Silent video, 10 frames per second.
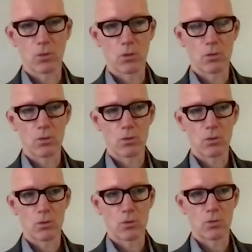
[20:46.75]

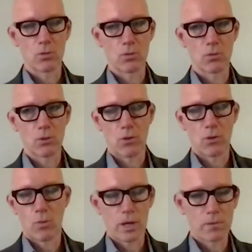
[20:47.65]
or of
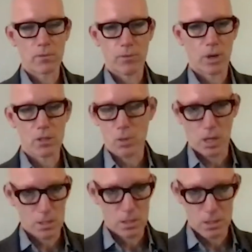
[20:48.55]
what
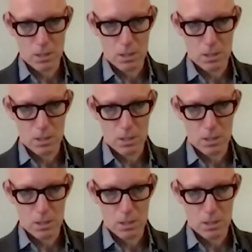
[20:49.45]
Francois